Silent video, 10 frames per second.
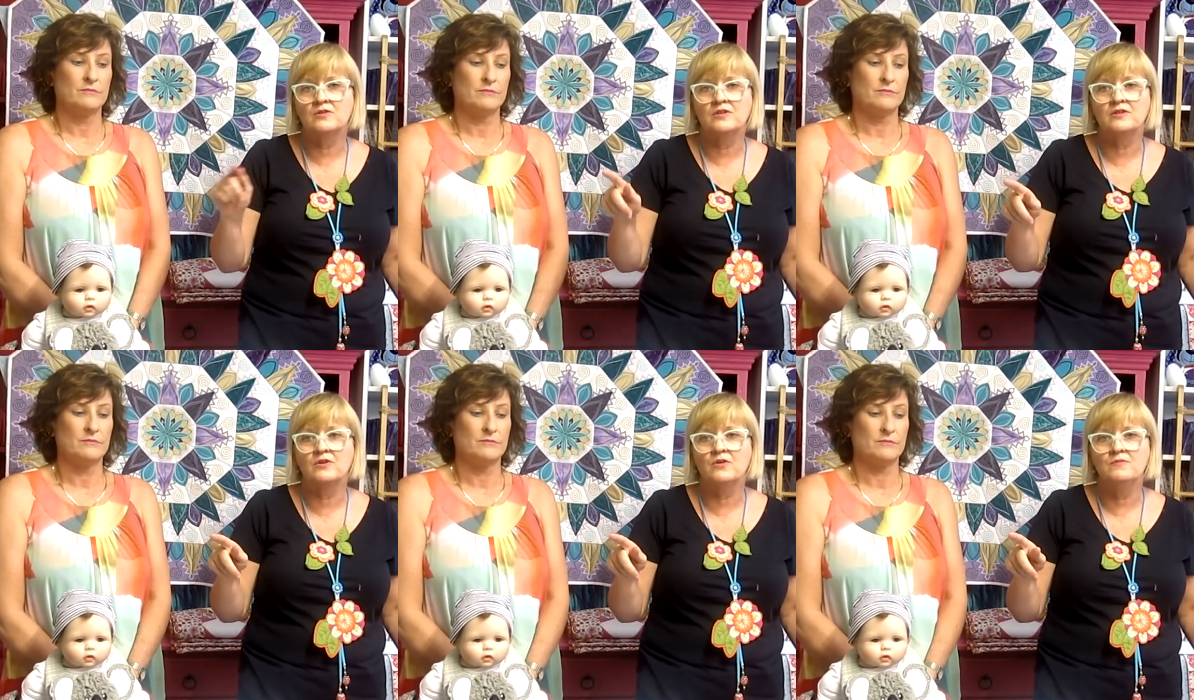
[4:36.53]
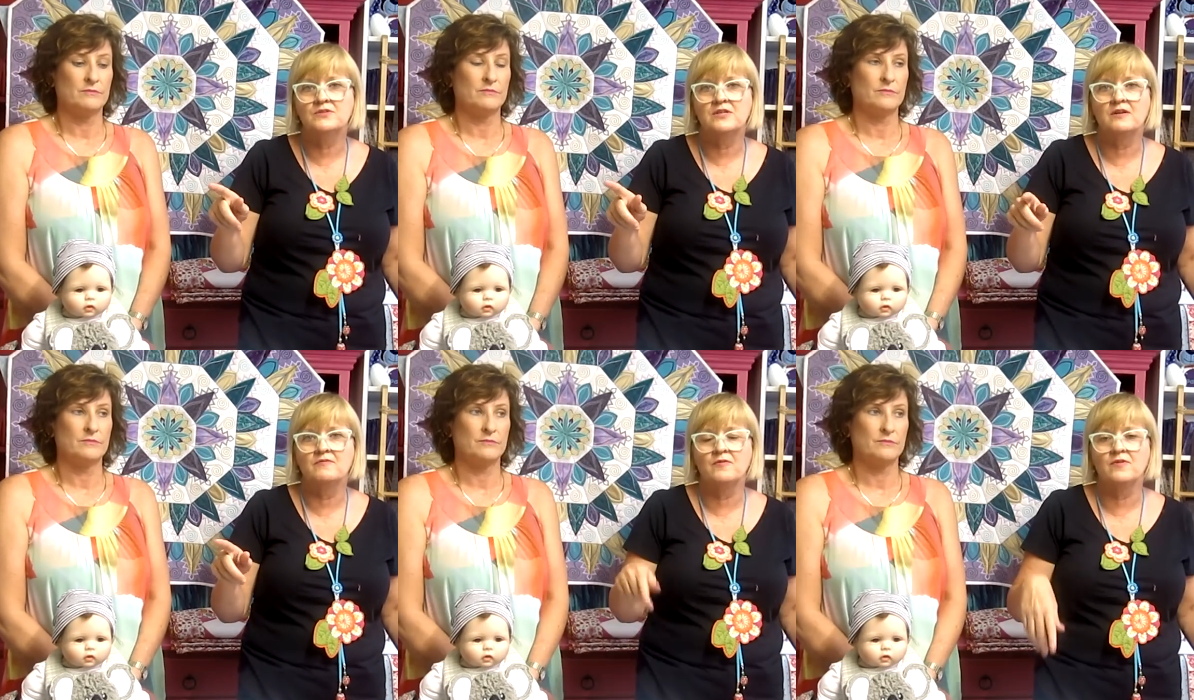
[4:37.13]
Speaker 1: clock in the group. So
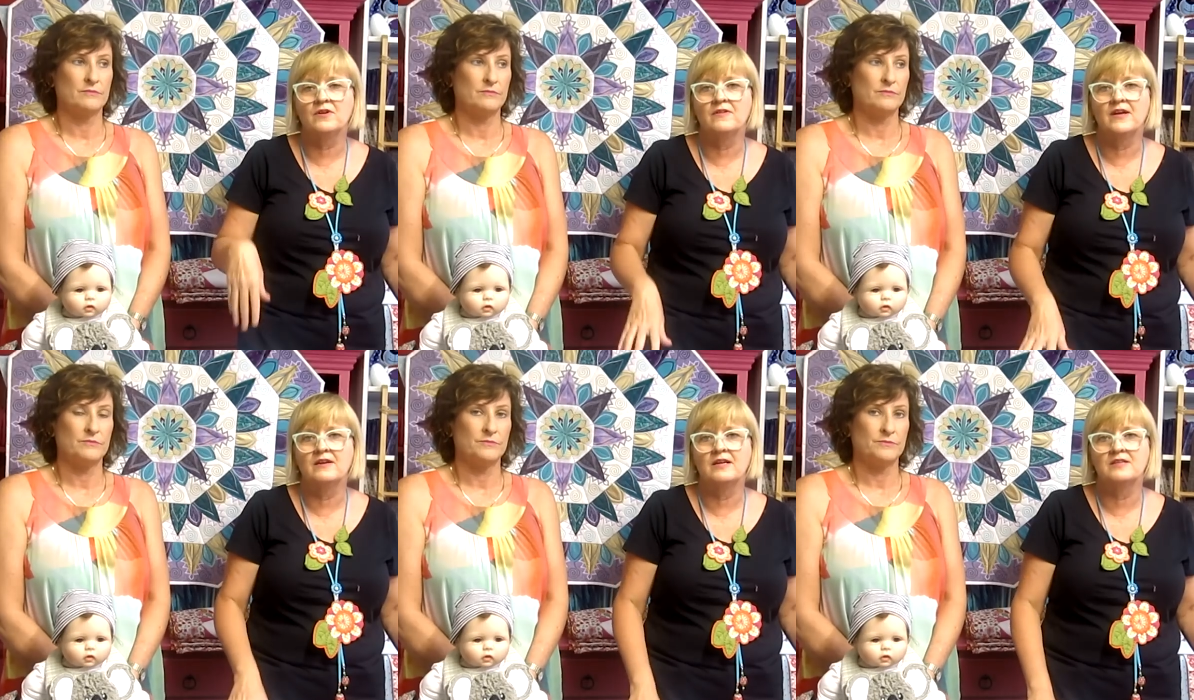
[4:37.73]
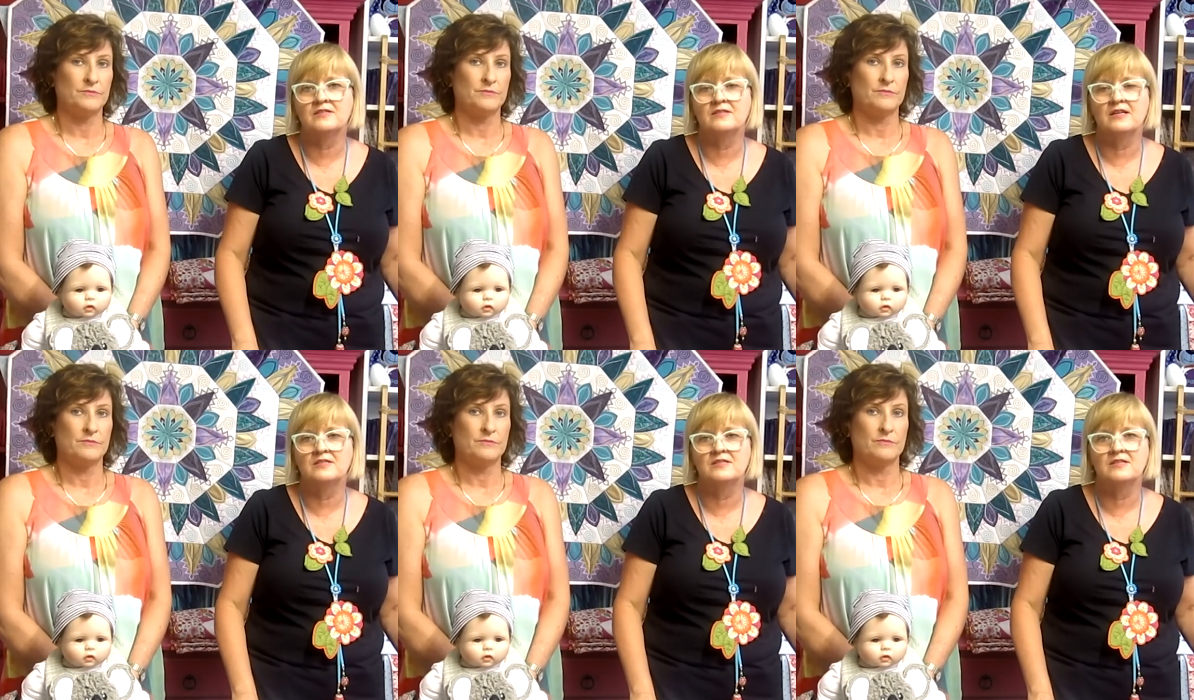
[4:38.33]
if you follow that, it's
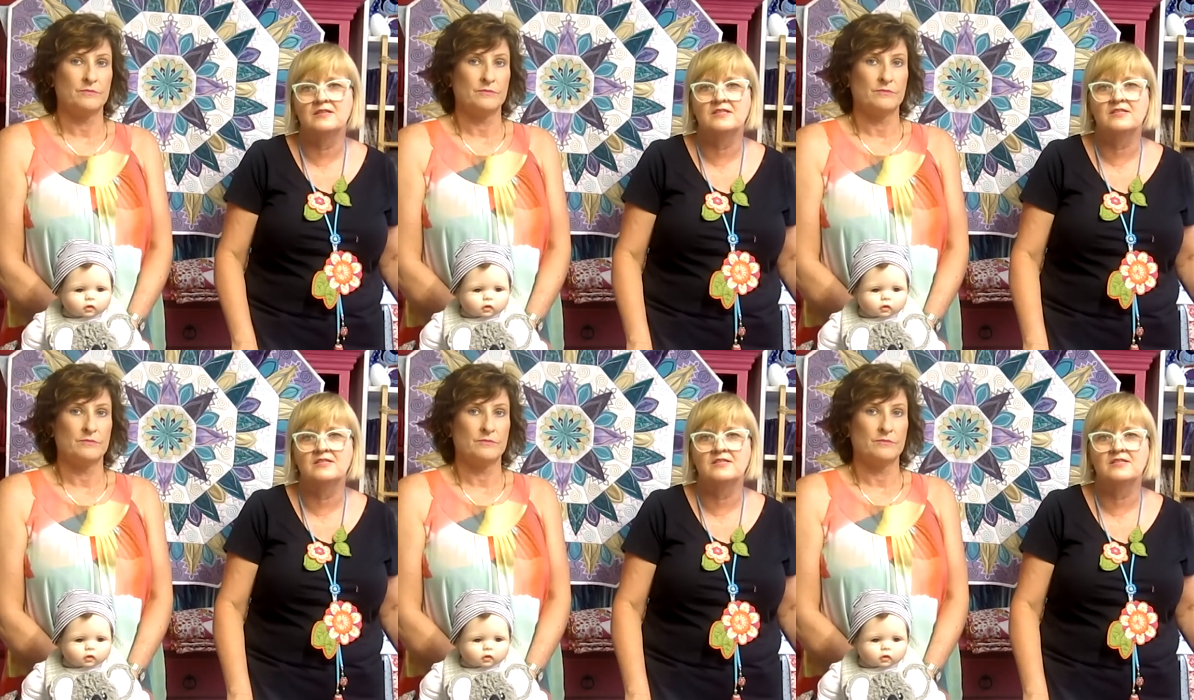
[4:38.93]
it's